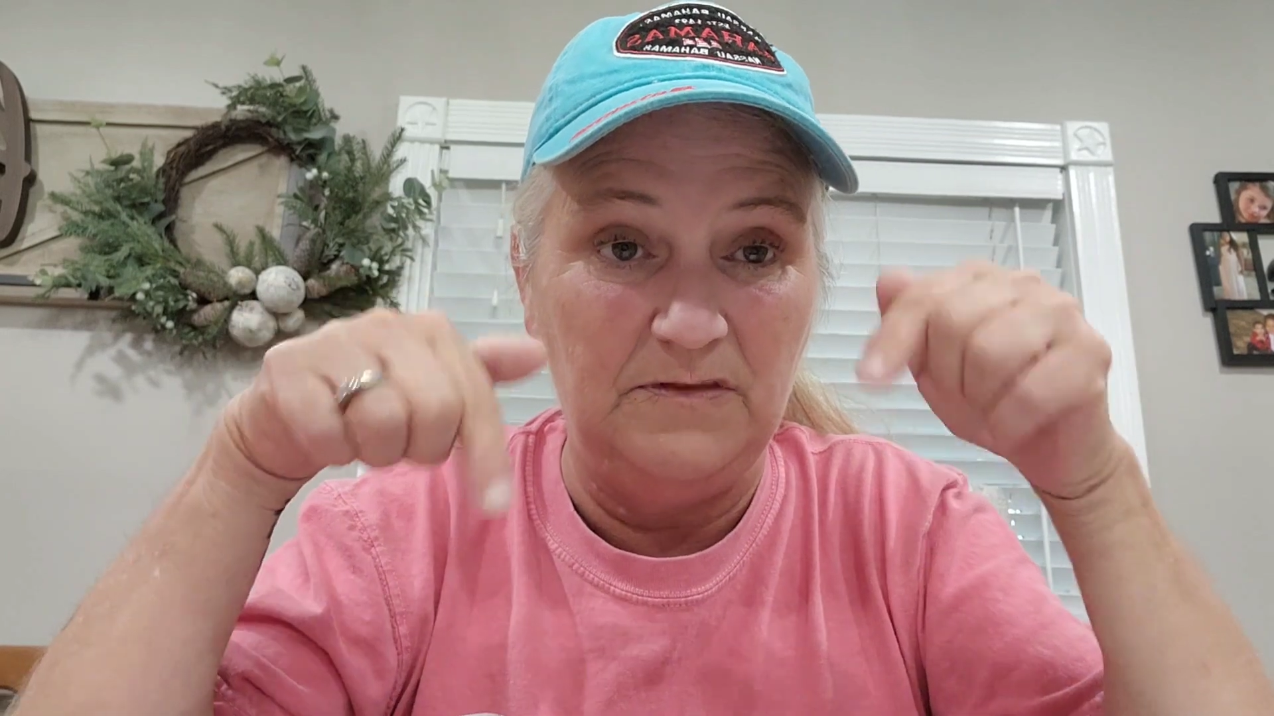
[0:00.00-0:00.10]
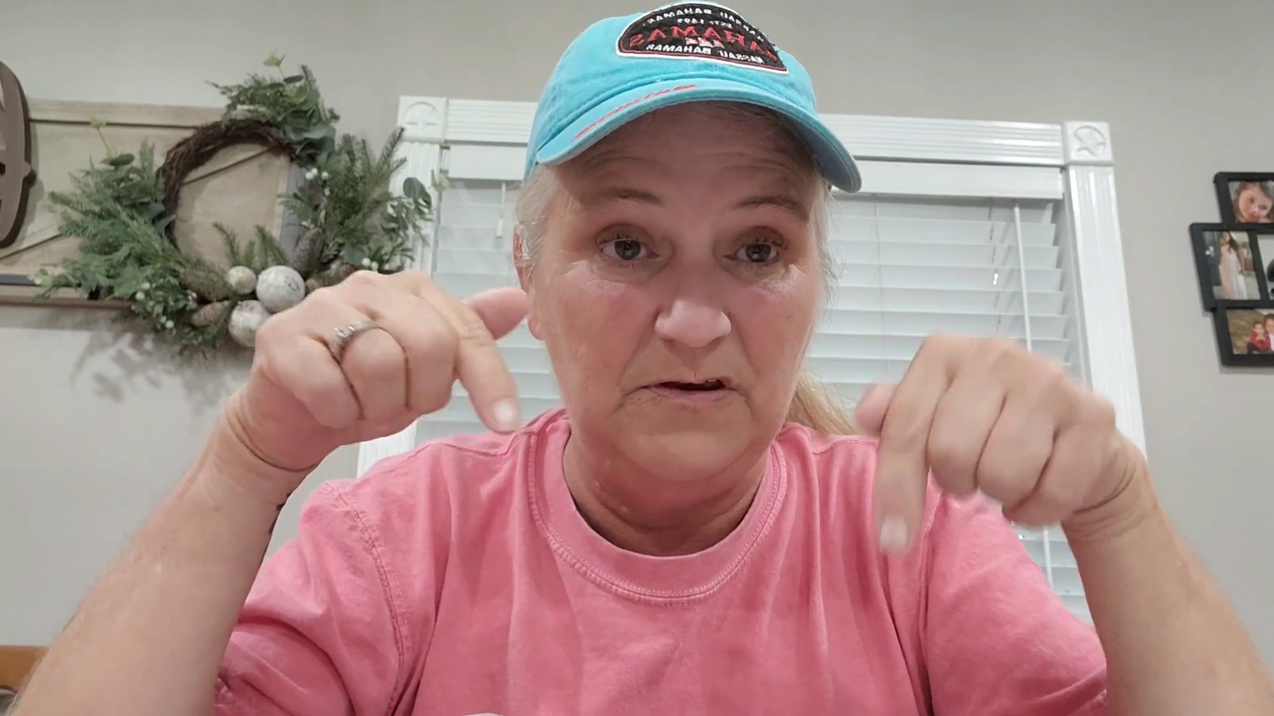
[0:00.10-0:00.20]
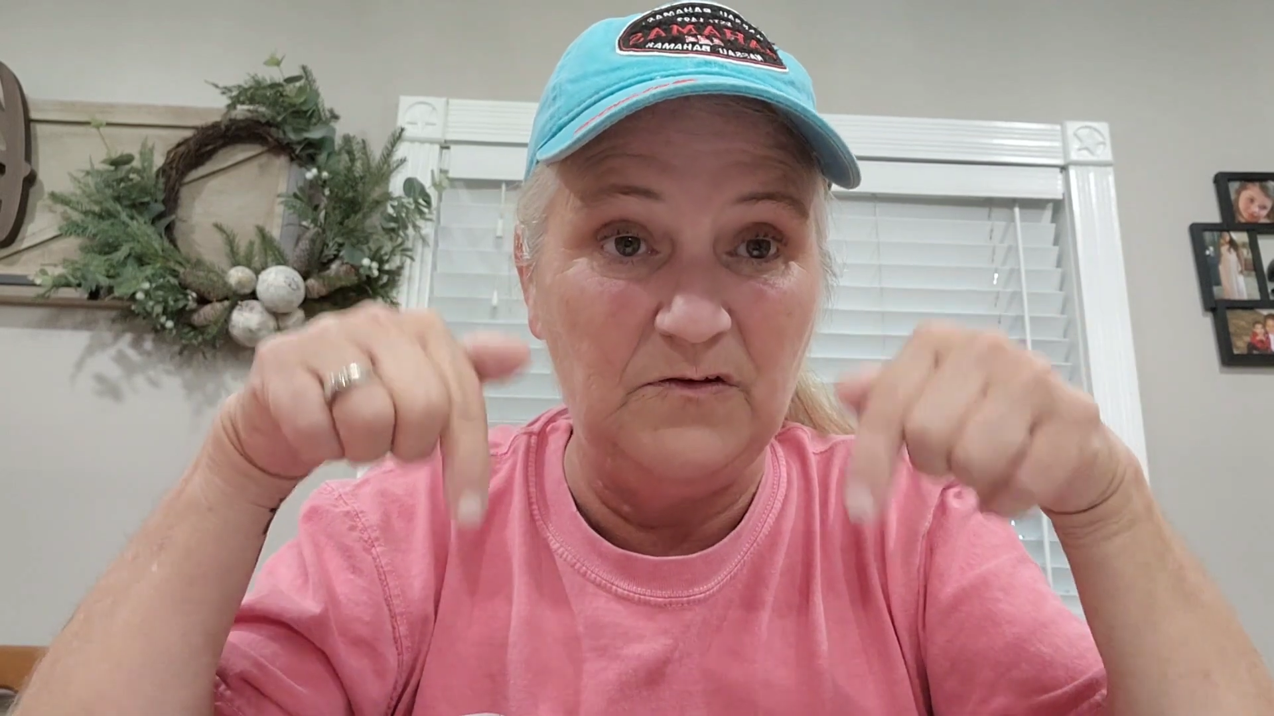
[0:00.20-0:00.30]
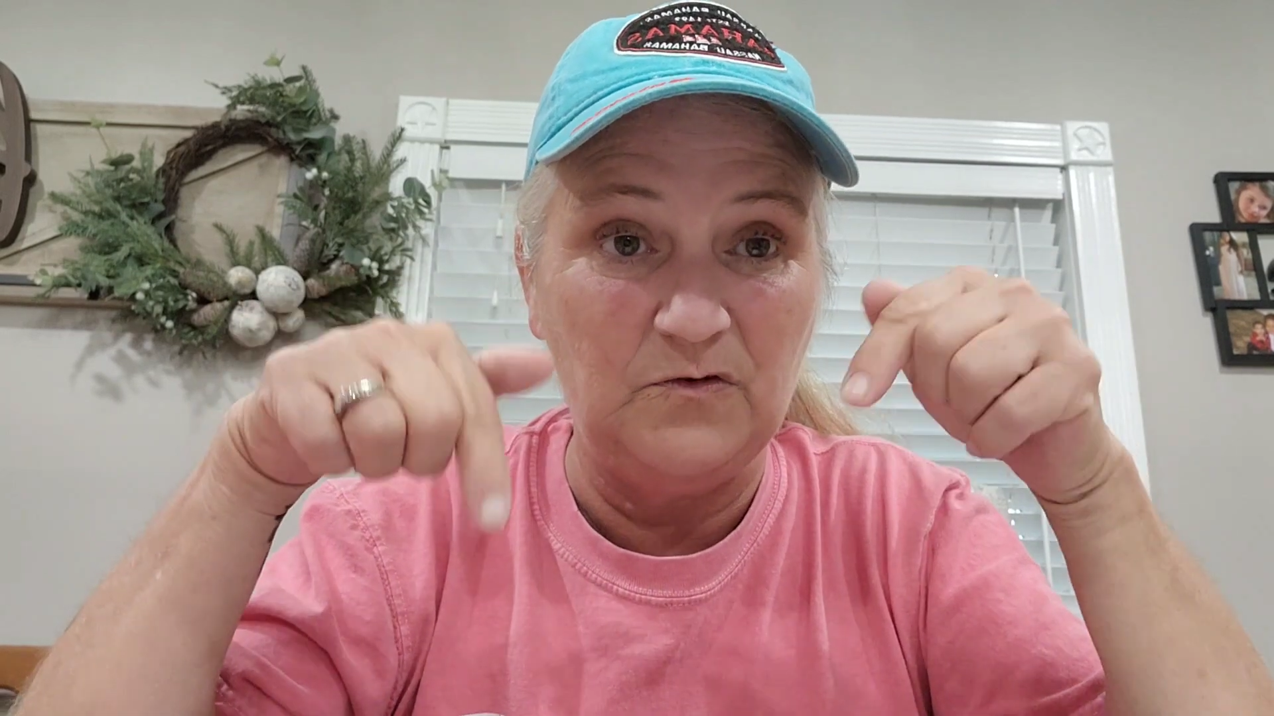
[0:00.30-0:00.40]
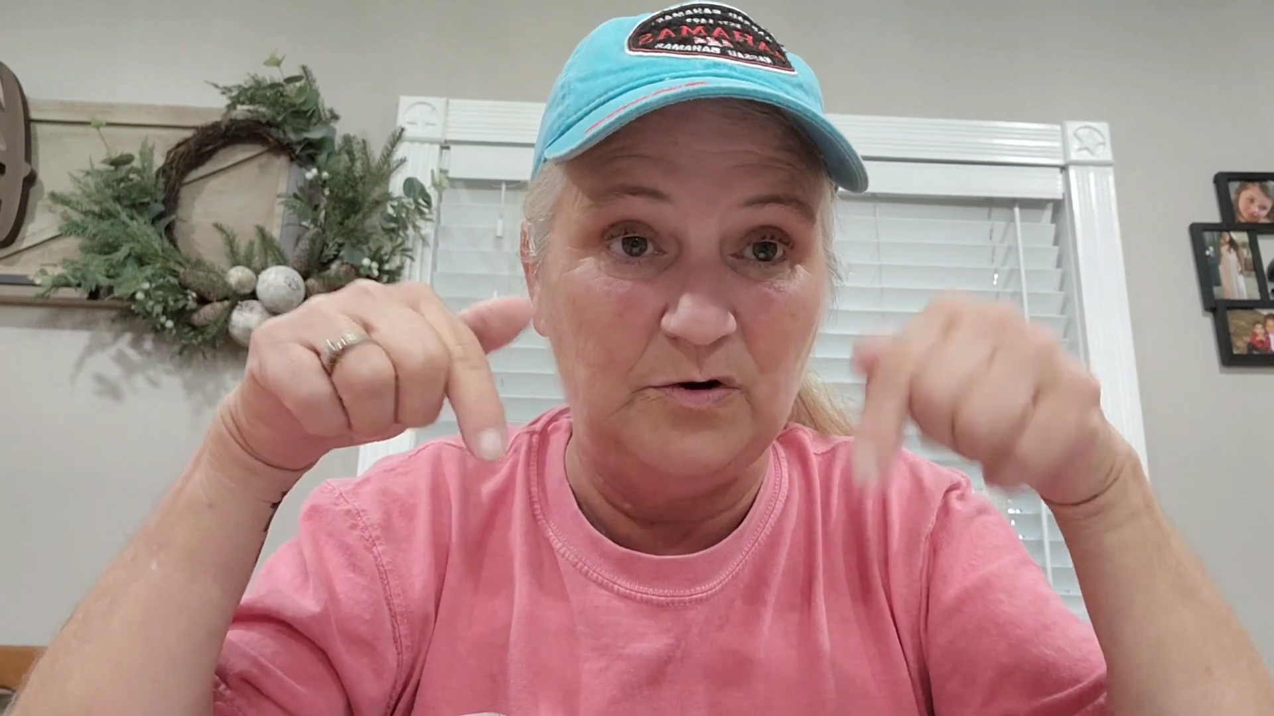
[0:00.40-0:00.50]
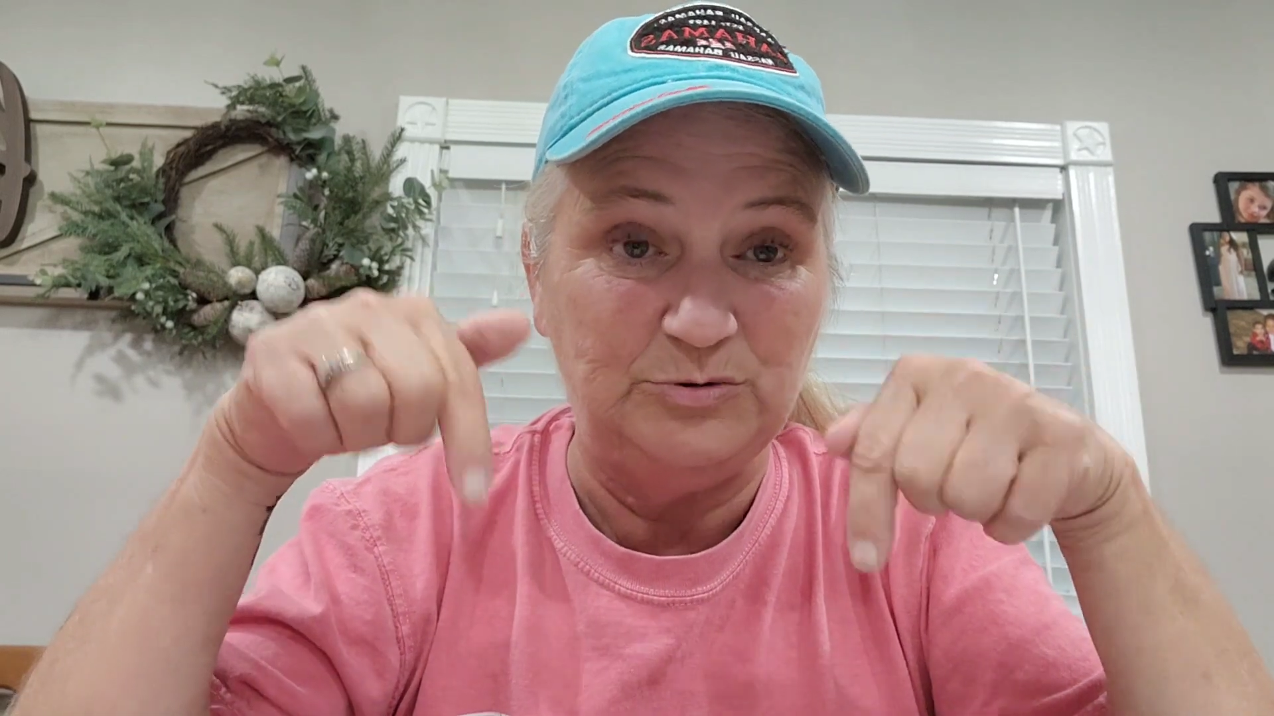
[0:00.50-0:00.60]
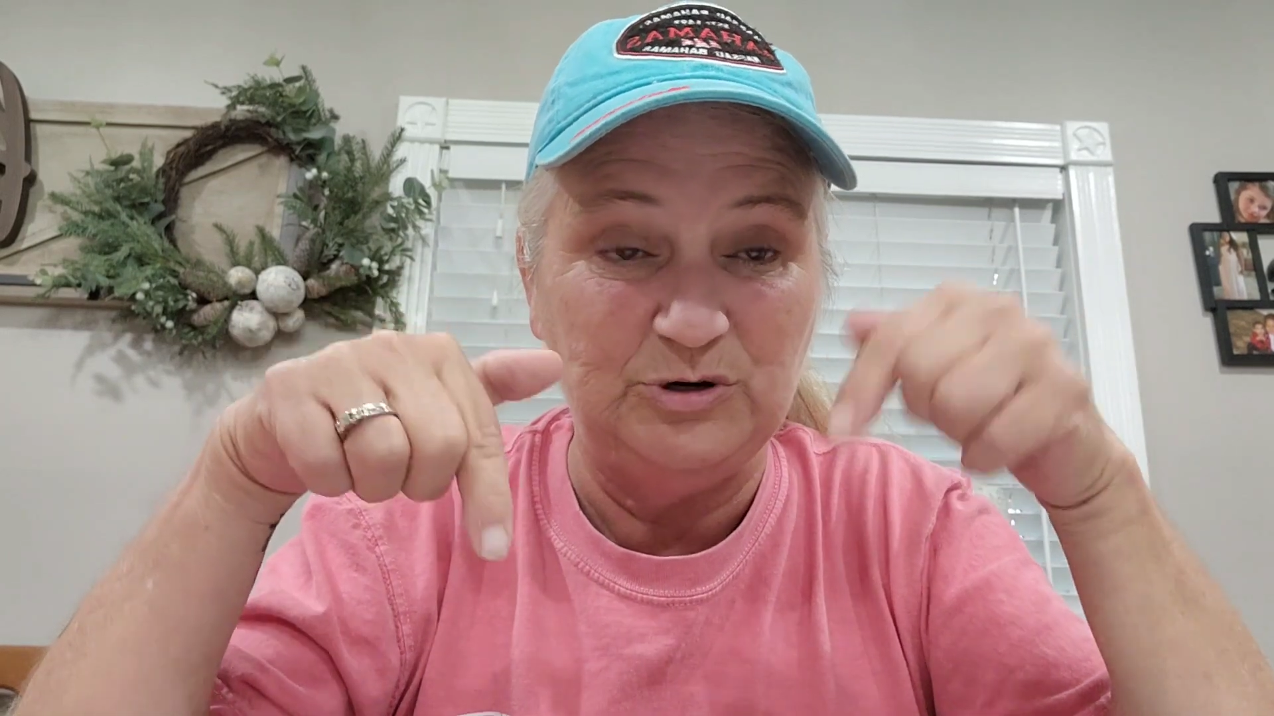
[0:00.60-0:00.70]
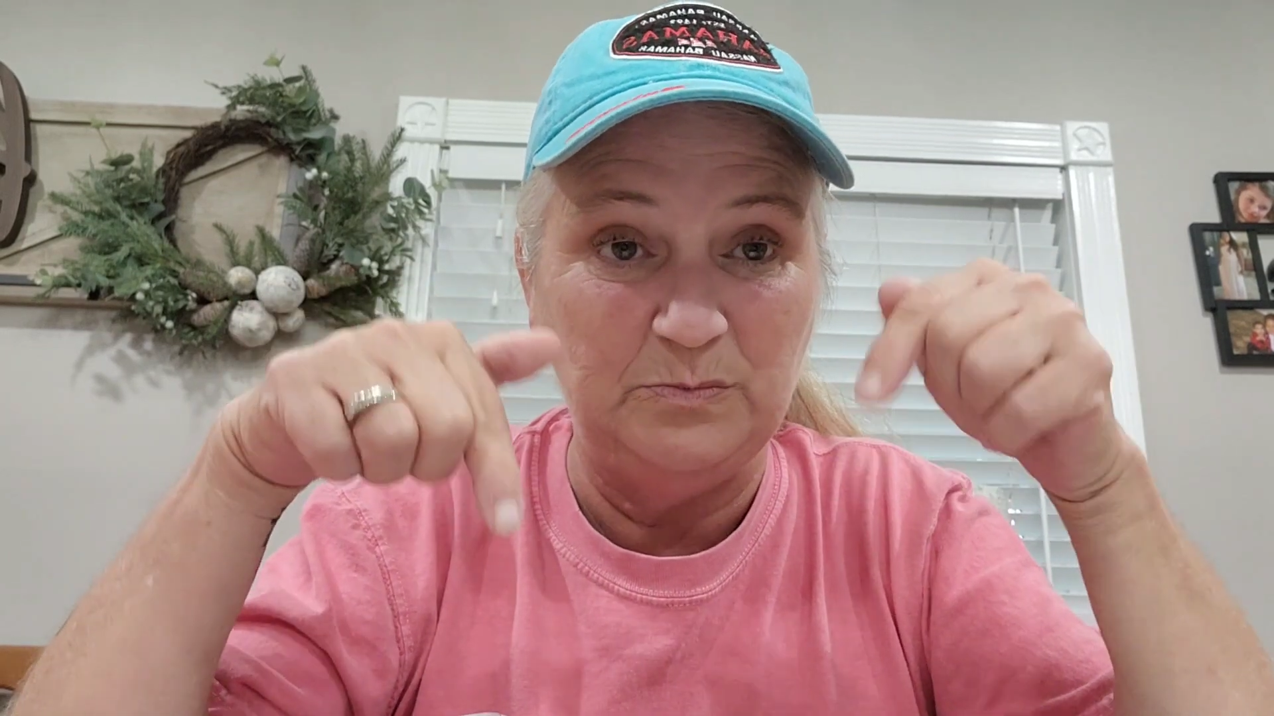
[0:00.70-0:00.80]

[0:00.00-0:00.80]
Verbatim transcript: the description